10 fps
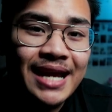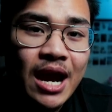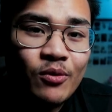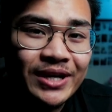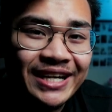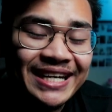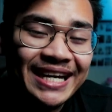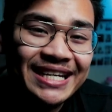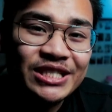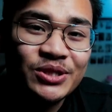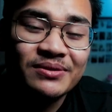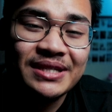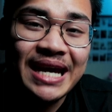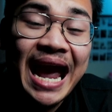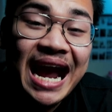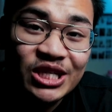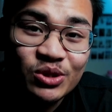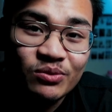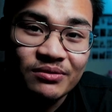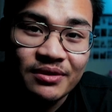Now we're gonna get into the
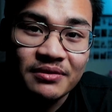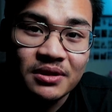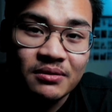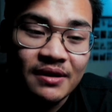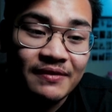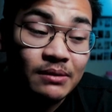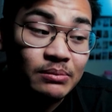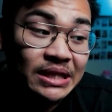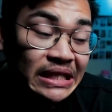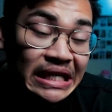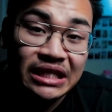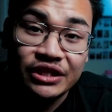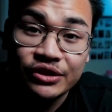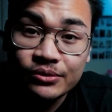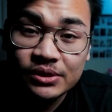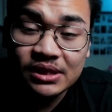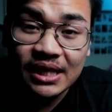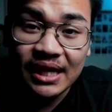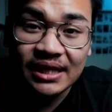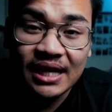actual review of it being in use
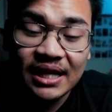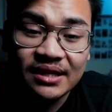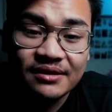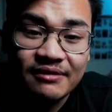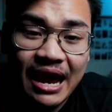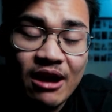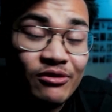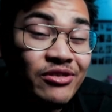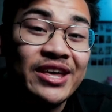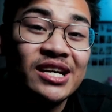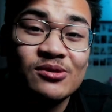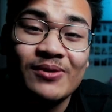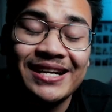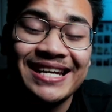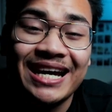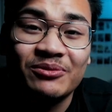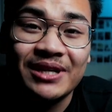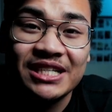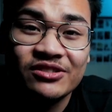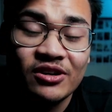and kind of how things went down when
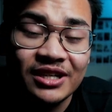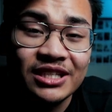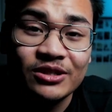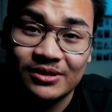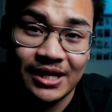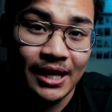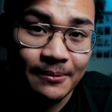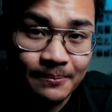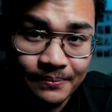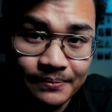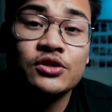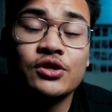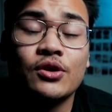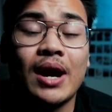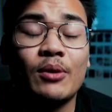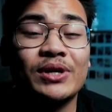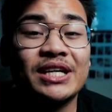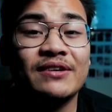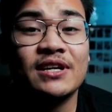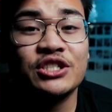I started using it. So I want to
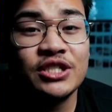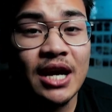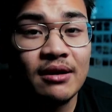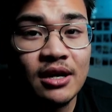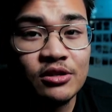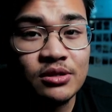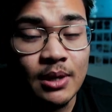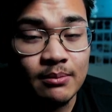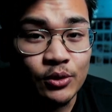give a shout out to my